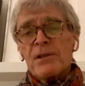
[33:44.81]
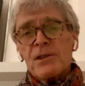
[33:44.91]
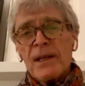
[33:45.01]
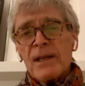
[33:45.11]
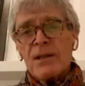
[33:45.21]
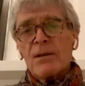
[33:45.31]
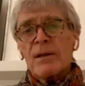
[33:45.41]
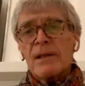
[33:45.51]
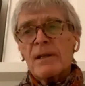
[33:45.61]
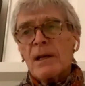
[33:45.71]

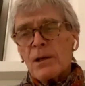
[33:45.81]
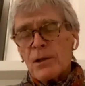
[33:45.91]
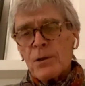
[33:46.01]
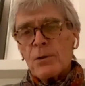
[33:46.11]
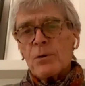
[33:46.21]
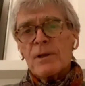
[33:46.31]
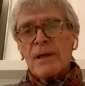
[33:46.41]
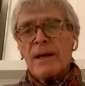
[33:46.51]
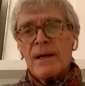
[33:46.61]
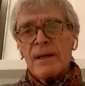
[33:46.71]
particularly
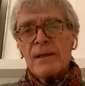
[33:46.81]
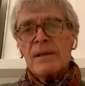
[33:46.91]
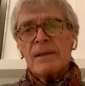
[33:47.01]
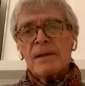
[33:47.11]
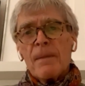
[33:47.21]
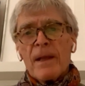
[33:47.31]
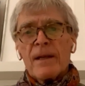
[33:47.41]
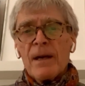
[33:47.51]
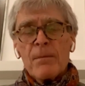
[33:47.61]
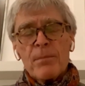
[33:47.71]
UK
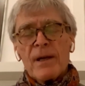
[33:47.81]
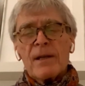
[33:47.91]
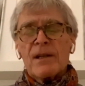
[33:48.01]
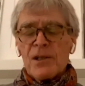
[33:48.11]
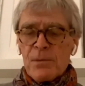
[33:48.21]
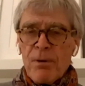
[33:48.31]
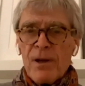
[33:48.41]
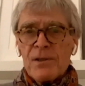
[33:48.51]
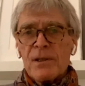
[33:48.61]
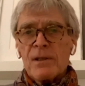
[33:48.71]
campaign
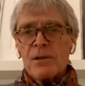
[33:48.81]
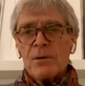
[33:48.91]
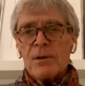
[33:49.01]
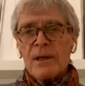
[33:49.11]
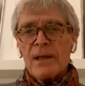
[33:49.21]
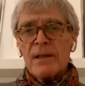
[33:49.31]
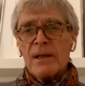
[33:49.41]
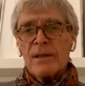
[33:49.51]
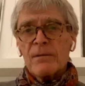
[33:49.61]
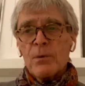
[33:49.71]
expressed in a UK
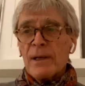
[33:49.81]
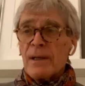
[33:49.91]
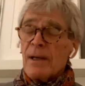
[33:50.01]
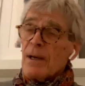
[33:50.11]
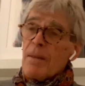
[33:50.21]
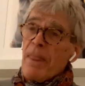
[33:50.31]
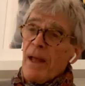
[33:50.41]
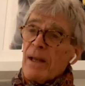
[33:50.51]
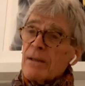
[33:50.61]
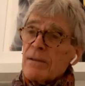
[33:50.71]
kind of way.
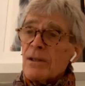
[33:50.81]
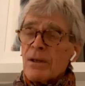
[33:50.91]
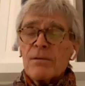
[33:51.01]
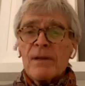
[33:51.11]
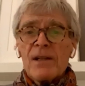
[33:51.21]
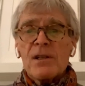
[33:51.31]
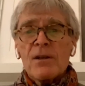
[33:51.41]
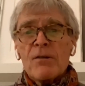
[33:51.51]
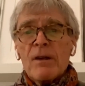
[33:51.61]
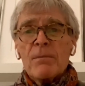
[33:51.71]
And, you know,
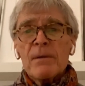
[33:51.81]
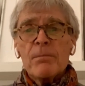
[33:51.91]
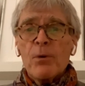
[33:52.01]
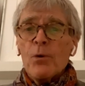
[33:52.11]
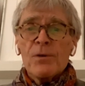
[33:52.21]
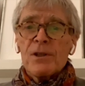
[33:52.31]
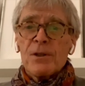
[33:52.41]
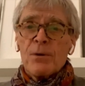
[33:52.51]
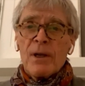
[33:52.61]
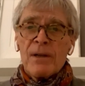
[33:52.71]
that's incredibly important
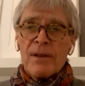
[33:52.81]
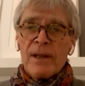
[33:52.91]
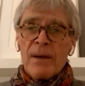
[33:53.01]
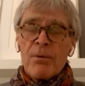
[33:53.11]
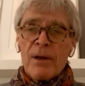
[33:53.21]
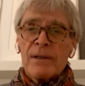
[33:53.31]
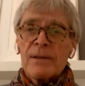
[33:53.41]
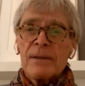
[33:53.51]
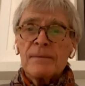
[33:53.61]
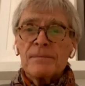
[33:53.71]
to Unilever, that
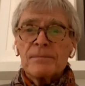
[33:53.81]
brand.